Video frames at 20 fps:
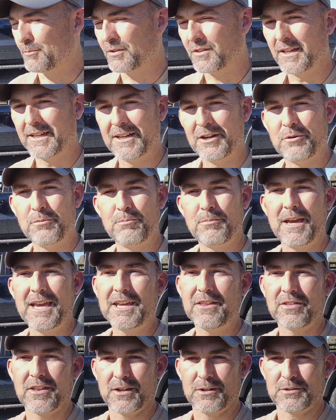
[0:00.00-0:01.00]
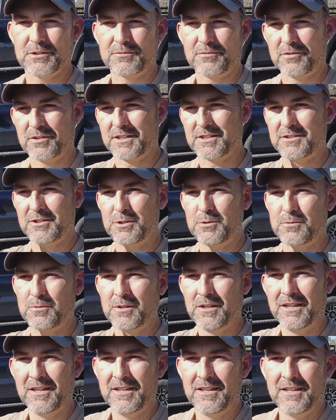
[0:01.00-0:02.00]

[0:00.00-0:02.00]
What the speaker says: But they don't make those for these new